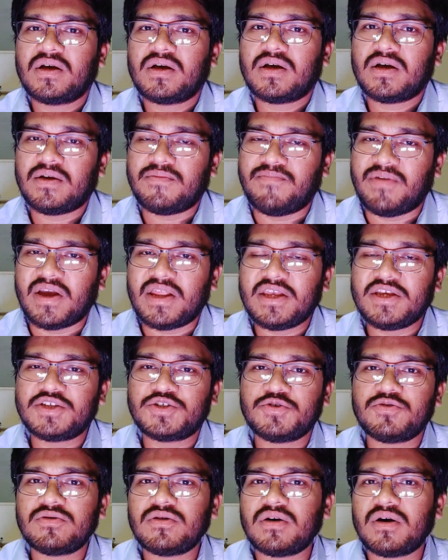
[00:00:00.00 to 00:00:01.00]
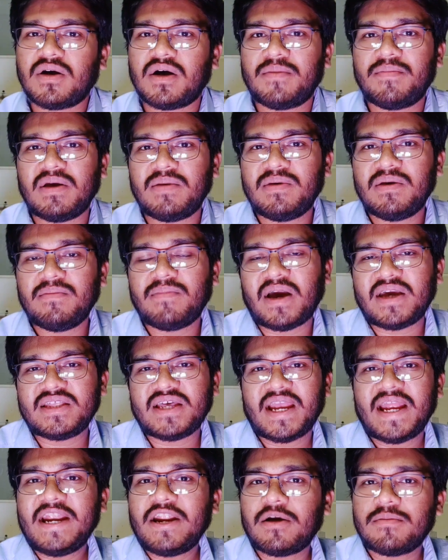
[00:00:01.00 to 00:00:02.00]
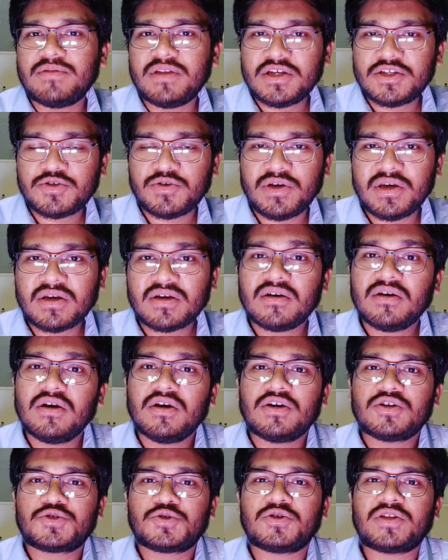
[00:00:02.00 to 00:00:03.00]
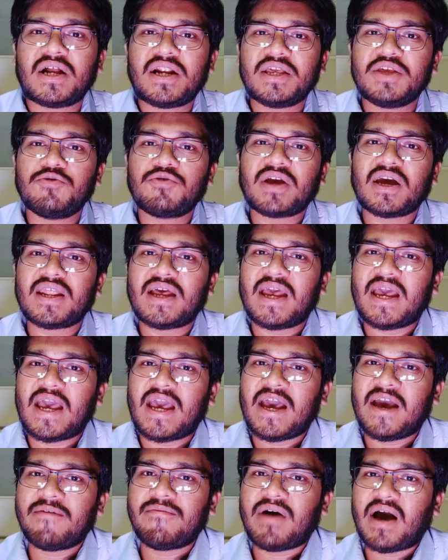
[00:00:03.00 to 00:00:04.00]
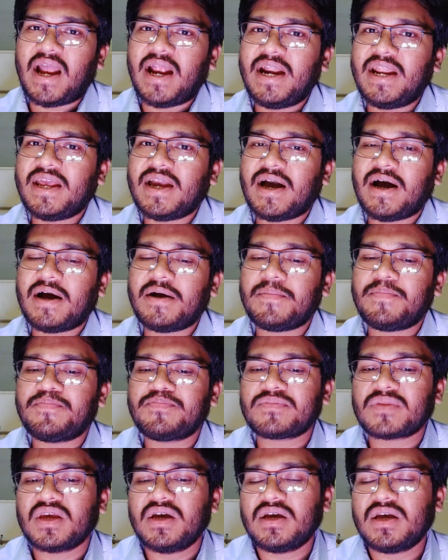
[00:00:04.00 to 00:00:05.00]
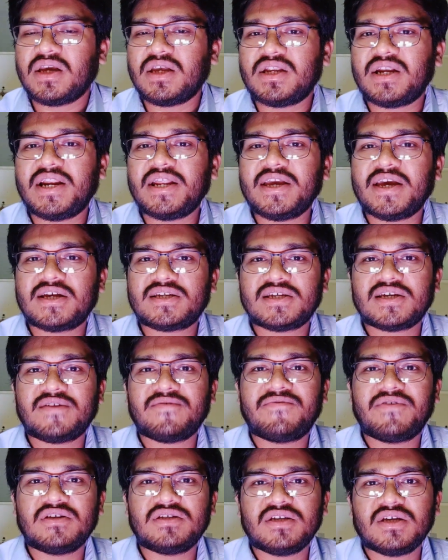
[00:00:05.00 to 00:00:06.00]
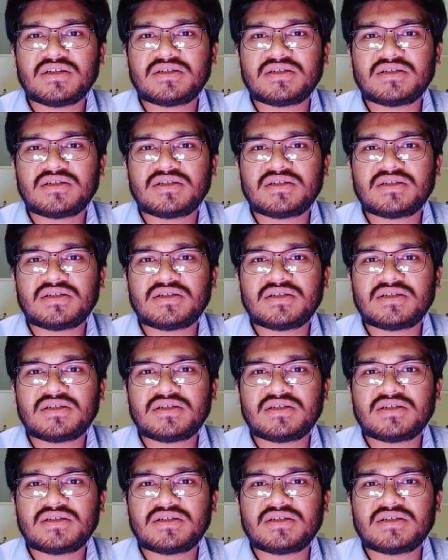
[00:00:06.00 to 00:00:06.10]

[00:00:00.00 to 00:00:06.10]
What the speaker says: very soon, maybe by the end of this week, so that you can have idea in radiation physics